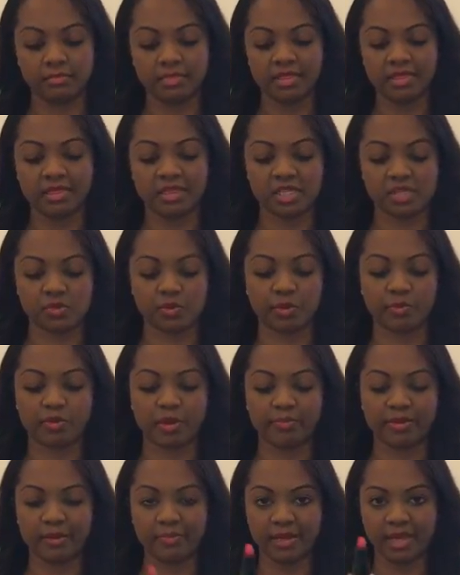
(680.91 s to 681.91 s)
this would
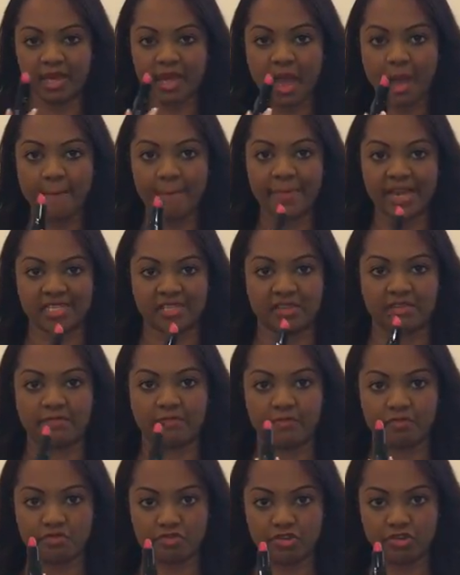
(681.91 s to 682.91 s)
probably be better
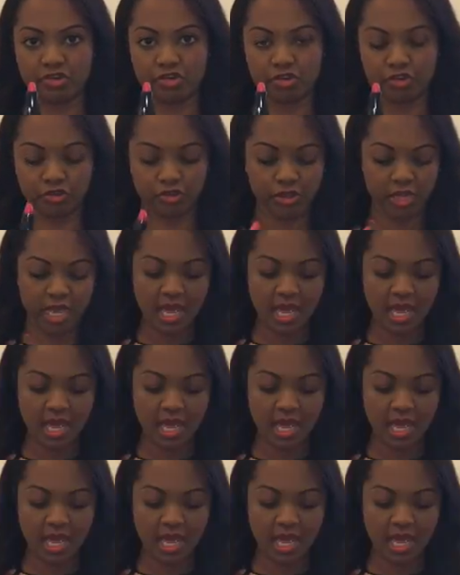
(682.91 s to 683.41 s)
for you.